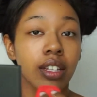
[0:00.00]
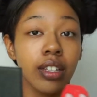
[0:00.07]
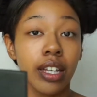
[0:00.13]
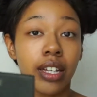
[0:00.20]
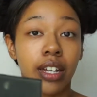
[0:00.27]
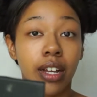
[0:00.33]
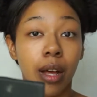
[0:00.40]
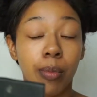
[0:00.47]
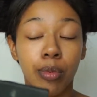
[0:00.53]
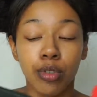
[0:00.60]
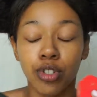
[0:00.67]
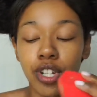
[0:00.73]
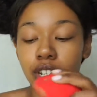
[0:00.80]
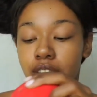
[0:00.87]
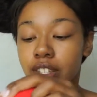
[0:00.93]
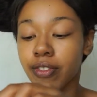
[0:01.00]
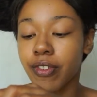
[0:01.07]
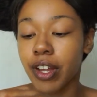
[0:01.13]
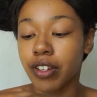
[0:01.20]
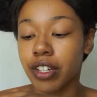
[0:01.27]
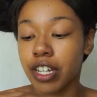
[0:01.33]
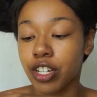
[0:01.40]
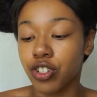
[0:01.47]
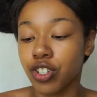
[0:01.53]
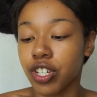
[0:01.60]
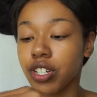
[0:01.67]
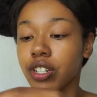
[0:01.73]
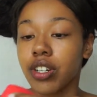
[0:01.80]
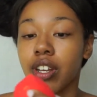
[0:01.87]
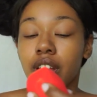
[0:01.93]
like a couple shades of
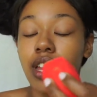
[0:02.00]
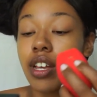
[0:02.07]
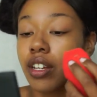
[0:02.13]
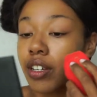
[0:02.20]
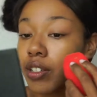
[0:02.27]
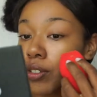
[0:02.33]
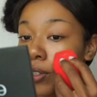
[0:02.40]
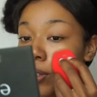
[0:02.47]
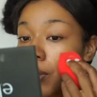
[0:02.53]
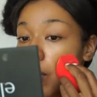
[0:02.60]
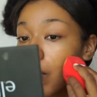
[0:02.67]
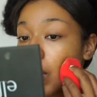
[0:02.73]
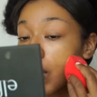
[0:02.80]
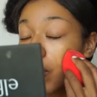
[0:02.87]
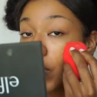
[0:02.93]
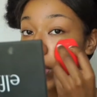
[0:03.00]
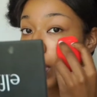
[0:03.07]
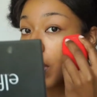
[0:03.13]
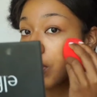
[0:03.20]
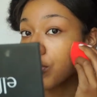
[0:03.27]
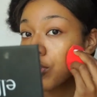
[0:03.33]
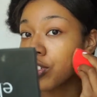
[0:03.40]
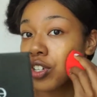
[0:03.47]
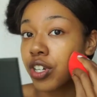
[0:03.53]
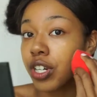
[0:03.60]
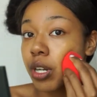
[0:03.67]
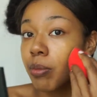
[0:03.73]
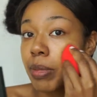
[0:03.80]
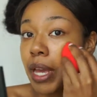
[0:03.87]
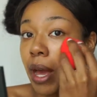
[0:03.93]
foundation because you're going on vacation, you're
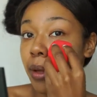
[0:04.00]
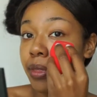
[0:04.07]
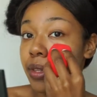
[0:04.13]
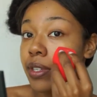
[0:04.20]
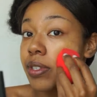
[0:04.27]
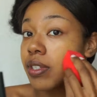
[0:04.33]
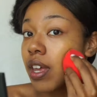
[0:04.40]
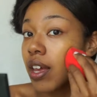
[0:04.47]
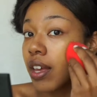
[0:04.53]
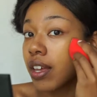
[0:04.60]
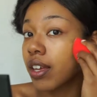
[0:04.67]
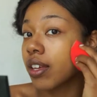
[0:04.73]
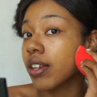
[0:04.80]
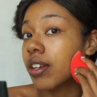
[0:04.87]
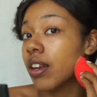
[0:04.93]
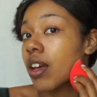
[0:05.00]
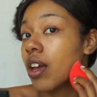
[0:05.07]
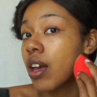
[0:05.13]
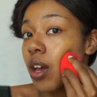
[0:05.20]
gonna be out in the sun,